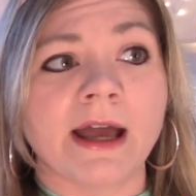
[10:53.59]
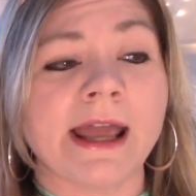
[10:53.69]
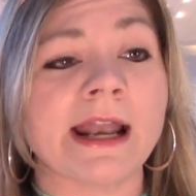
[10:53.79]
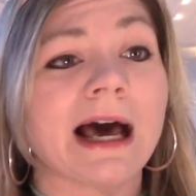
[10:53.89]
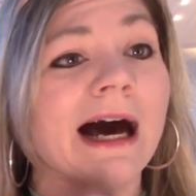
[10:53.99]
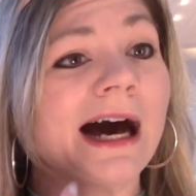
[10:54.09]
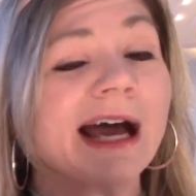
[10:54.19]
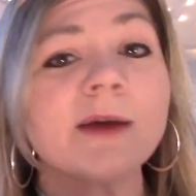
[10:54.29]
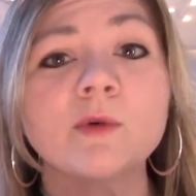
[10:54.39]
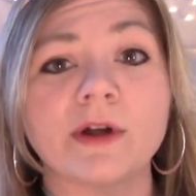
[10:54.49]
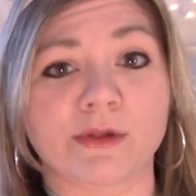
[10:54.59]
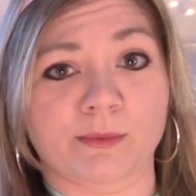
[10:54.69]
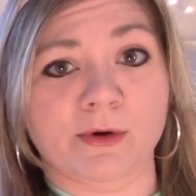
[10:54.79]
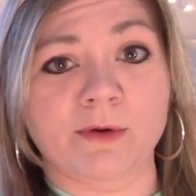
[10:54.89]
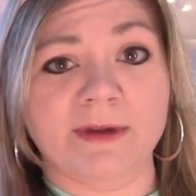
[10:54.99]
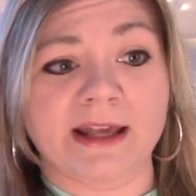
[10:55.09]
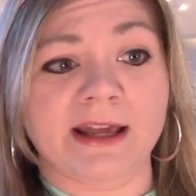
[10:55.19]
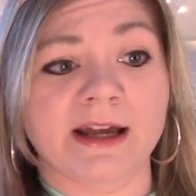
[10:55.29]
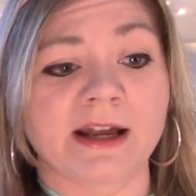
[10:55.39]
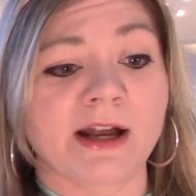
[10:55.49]
And I'm with
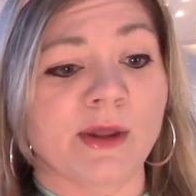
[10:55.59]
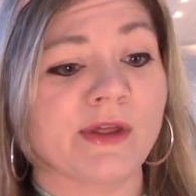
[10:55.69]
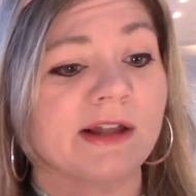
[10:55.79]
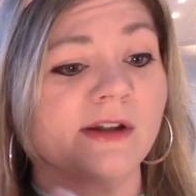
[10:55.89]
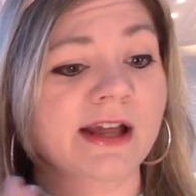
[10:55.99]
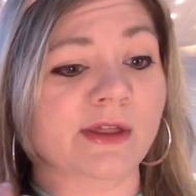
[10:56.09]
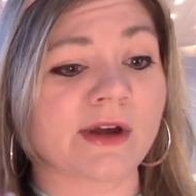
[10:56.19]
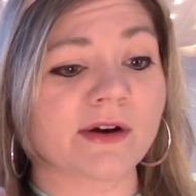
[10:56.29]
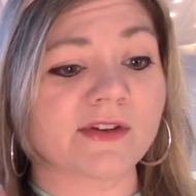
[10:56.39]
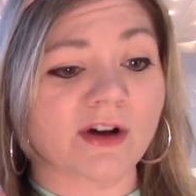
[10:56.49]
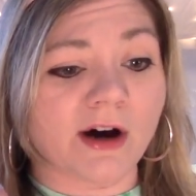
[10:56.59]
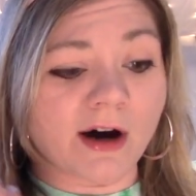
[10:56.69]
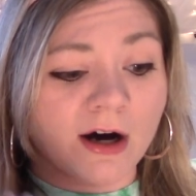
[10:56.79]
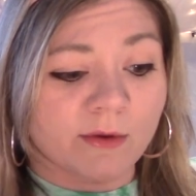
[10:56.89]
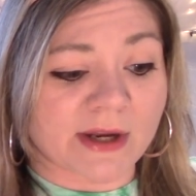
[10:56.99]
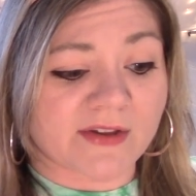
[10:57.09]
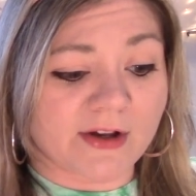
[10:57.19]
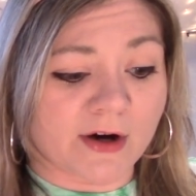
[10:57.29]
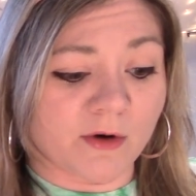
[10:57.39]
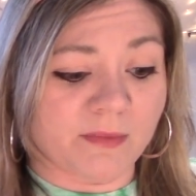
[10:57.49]
RWBY that, like, there is always
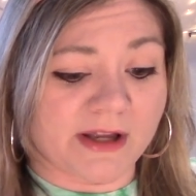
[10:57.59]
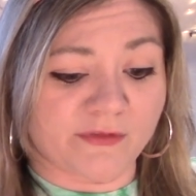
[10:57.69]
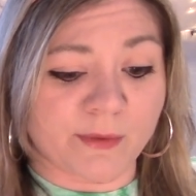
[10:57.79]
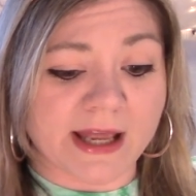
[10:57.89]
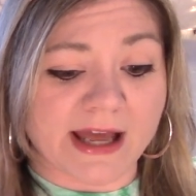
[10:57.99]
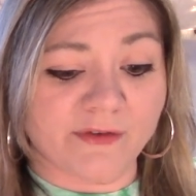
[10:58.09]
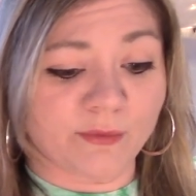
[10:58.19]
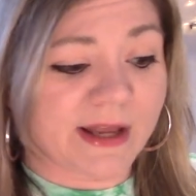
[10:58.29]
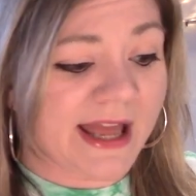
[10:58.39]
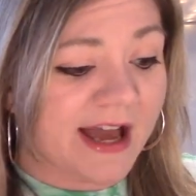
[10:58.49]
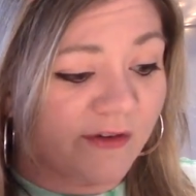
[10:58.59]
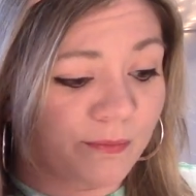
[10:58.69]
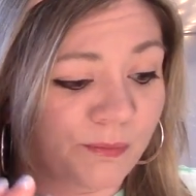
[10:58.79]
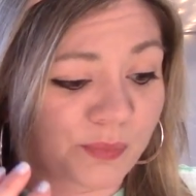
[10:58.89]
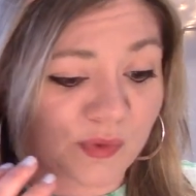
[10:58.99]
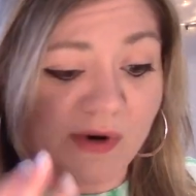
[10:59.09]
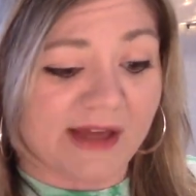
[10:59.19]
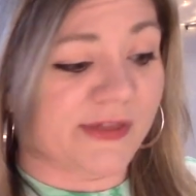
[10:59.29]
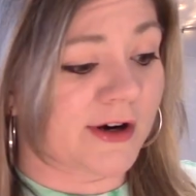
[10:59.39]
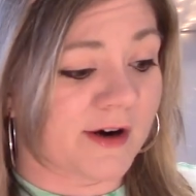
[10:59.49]
hope. If we have
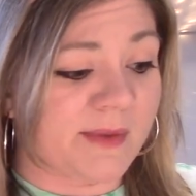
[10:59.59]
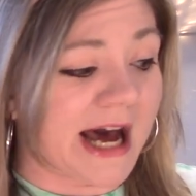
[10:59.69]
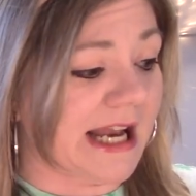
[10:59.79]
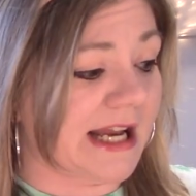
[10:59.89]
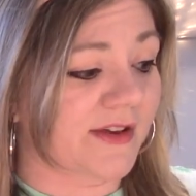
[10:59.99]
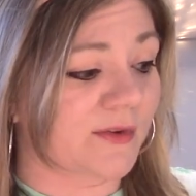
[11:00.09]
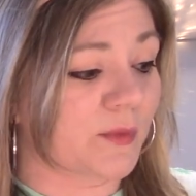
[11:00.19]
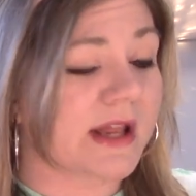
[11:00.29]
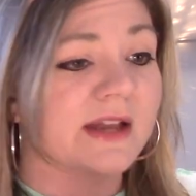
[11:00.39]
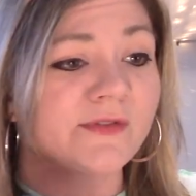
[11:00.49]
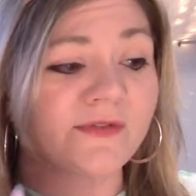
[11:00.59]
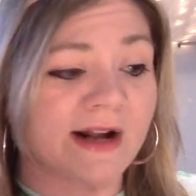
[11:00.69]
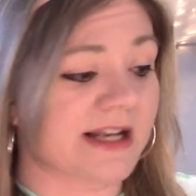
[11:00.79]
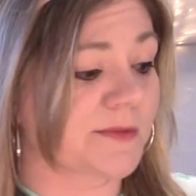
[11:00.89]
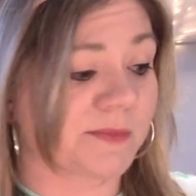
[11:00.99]
breath in our bodies and we can fight to